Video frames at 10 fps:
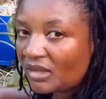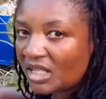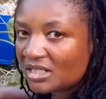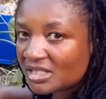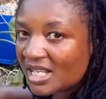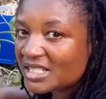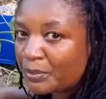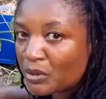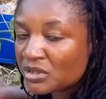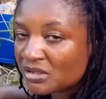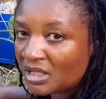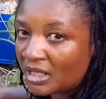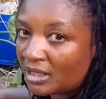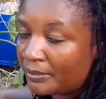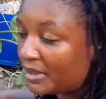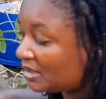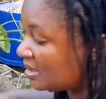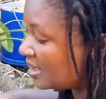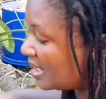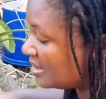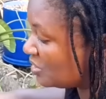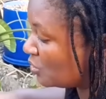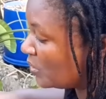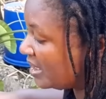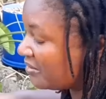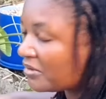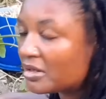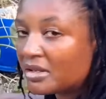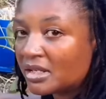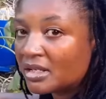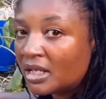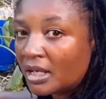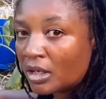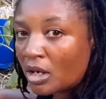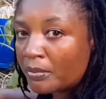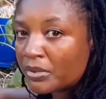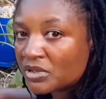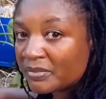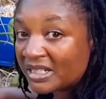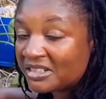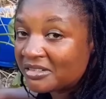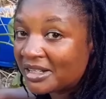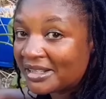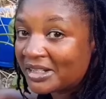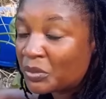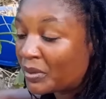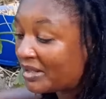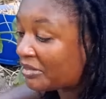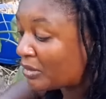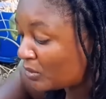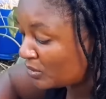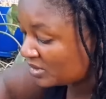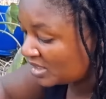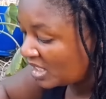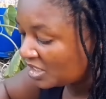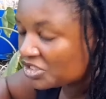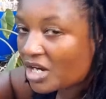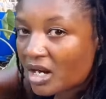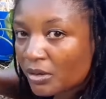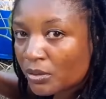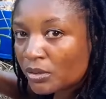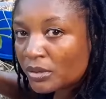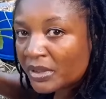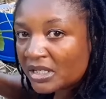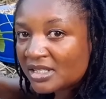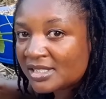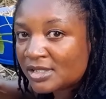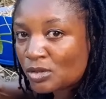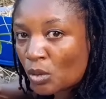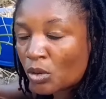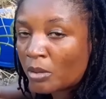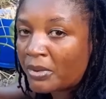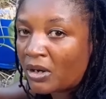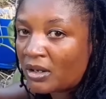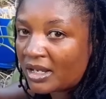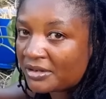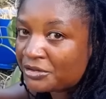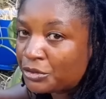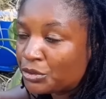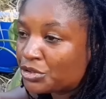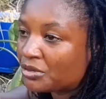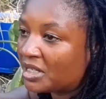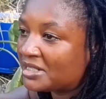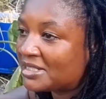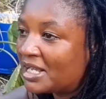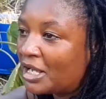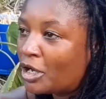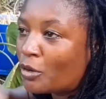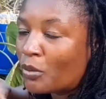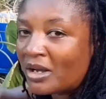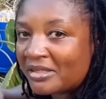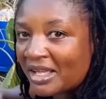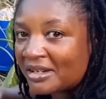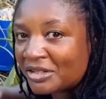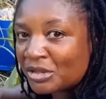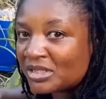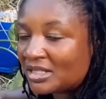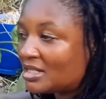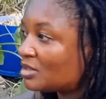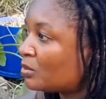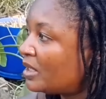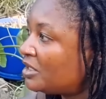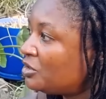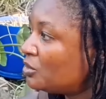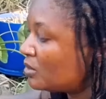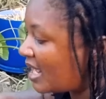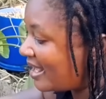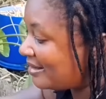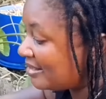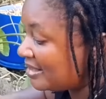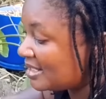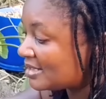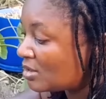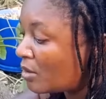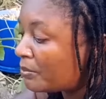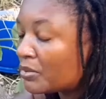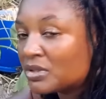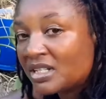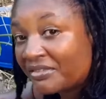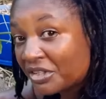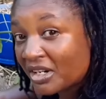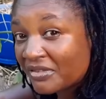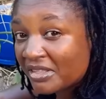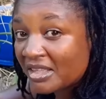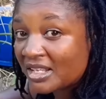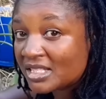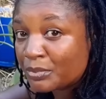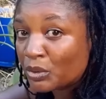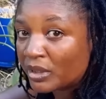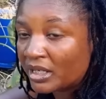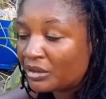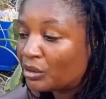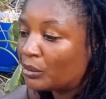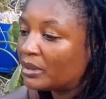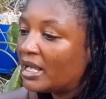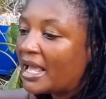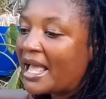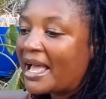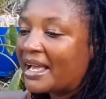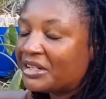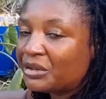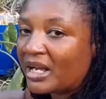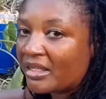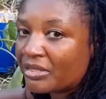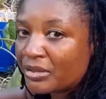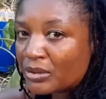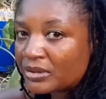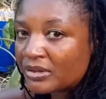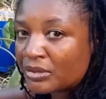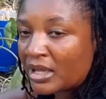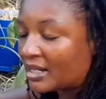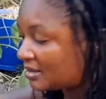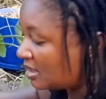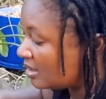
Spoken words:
it is exposed to the element, and so whenever the compost material get wet, those charcoal will soak up all of the nutrients. What that does is when you add this compost after everything is broken down and you add that